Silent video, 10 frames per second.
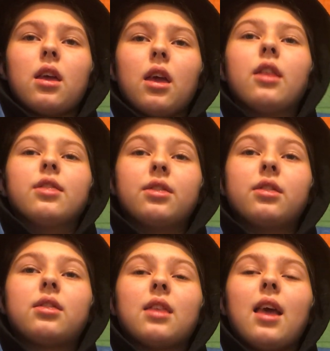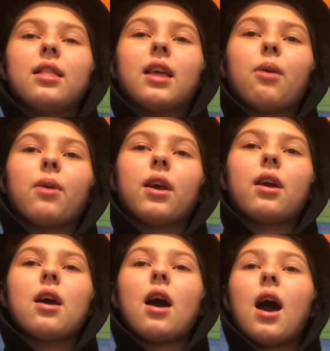in that way.
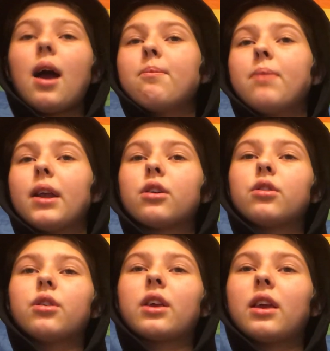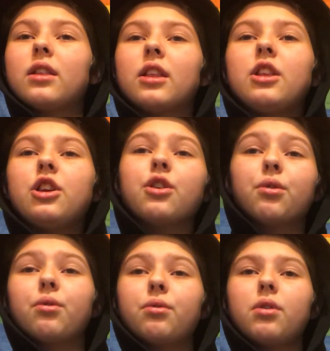I'm better looking than
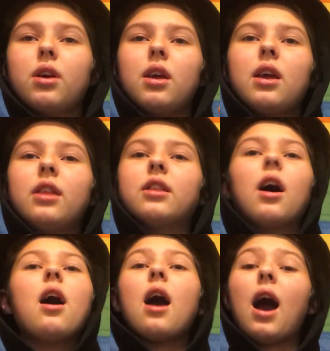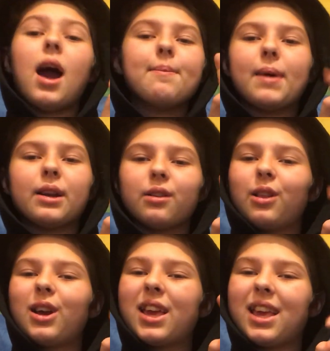you. In the I'm better
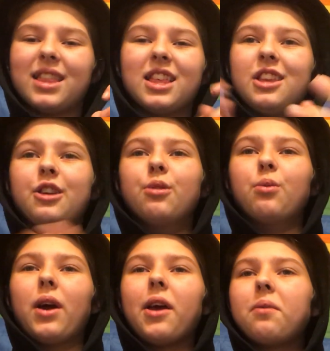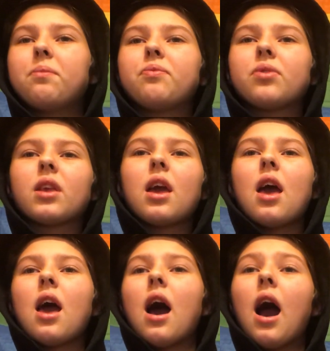looking than you way.
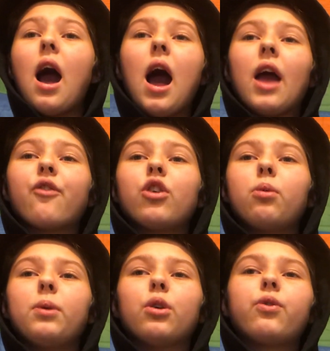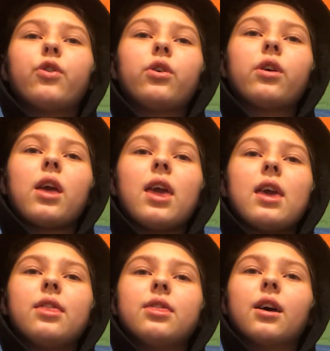I feel beautiful
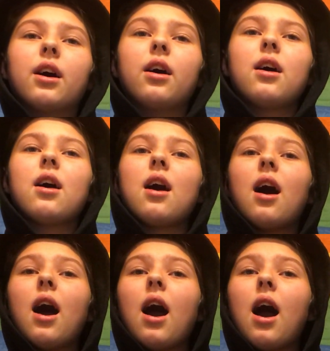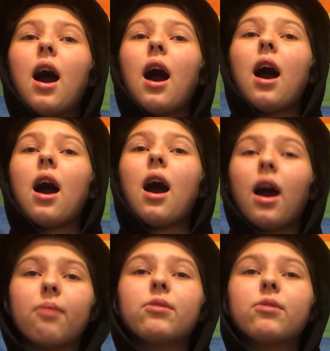in the I'm